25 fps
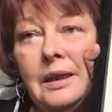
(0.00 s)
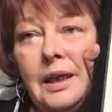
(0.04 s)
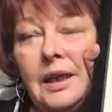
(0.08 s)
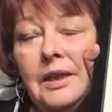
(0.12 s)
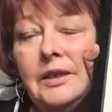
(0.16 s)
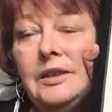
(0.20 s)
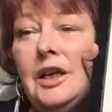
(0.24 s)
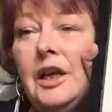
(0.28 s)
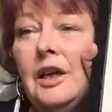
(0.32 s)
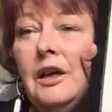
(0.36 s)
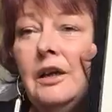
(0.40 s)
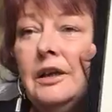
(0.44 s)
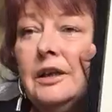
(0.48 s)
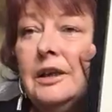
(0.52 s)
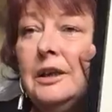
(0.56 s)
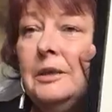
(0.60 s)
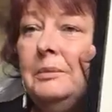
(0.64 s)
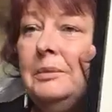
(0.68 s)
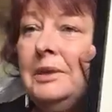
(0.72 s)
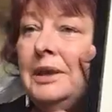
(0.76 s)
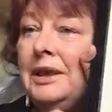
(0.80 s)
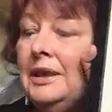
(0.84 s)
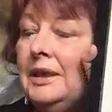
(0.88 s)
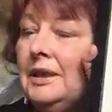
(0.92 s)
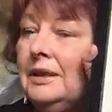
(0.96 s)
And art
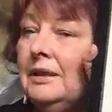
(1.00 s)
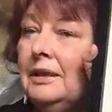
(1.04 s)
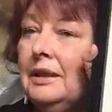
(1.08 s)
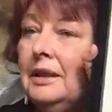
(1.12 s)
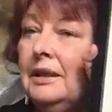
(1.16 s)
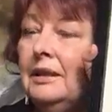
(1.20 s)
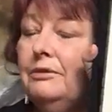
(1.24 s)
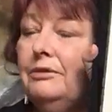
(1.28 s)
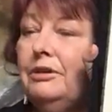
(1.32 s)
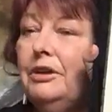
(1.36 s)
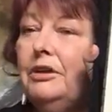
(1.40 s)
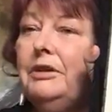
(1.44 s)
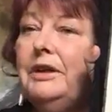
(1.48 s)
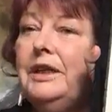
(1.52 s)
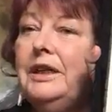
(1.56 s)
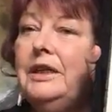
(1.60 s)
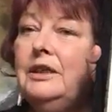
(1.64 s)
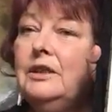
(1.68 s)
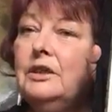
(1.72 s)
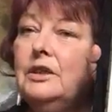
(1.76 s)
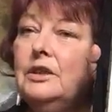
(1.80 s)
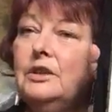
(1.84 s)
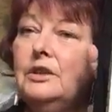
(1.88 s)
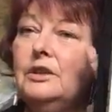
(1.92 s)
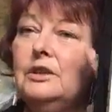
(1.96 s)
can be a
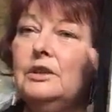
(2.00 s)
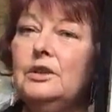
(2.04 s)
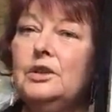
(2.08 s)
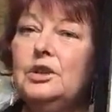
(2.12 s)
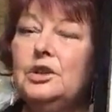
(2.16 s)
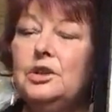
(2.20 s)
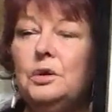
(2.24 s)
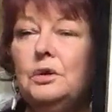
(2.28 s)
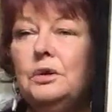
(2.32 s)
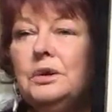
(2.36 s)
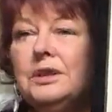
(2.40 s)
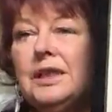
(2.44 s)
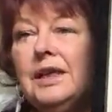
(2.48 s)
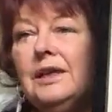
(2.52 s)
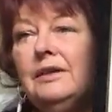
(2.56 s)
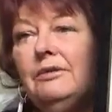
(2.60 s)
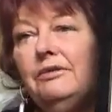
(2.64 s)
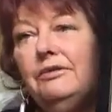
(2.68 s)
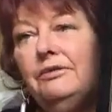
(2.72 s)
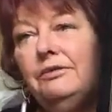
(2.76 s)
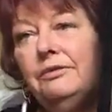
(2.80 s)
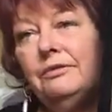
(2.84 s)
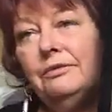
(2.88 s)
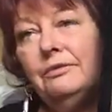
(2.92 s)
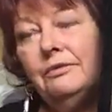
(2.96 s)
very
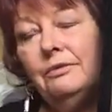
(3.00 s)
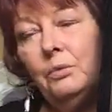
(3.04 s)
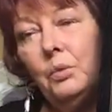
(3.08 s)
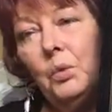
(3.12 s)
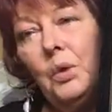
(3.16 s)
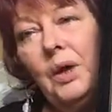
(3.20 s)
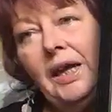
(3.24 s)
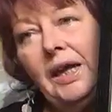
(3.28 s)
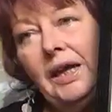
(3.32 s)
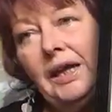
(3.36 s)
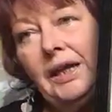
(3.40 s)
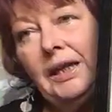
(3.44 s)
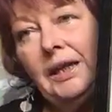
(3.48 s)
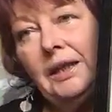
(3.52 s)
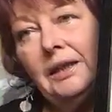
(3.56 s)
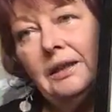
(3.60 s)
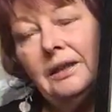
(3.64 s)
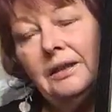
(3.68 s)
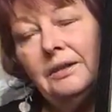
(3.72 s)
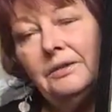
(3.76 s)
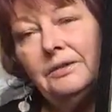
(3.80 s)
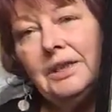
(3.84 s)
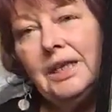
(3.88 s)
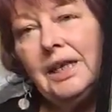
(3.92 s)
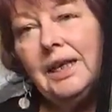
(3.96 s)
shorthand way
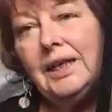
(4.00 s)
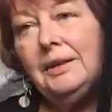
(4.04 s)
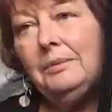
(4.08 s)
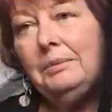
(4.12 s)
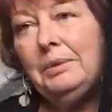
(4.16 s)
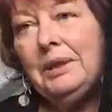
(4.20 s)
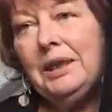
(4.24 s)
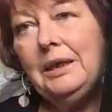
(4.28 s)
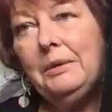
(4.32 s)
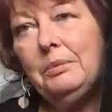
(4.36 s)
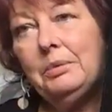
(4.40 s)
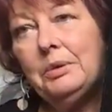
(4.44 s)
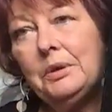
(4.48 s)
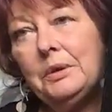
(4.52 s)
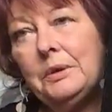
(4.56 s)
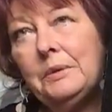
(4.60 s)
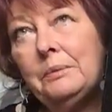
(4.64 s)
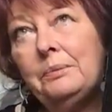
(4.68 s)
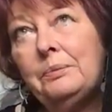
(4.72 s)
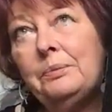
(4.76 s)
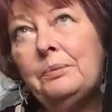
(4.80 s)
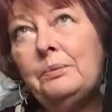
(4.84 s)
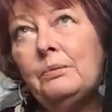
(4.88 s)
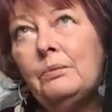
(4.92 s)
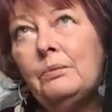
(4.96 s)
of telling people